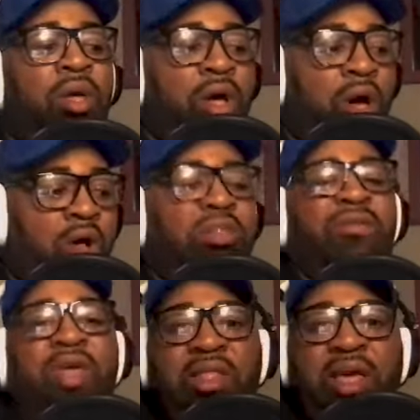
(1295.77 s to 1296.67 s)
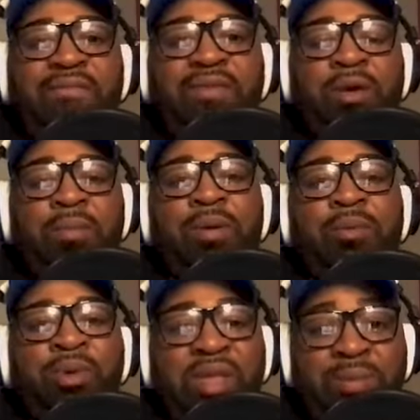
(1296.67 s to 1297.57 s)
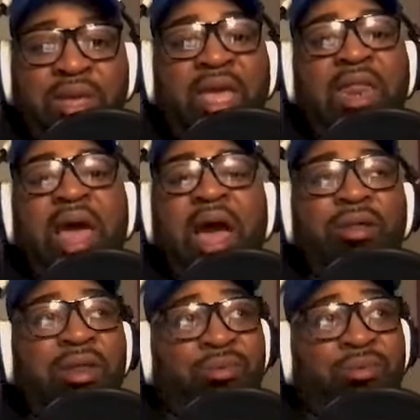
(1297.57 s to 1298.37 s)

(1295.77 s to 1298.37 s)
cultivated that film, was able to get it out.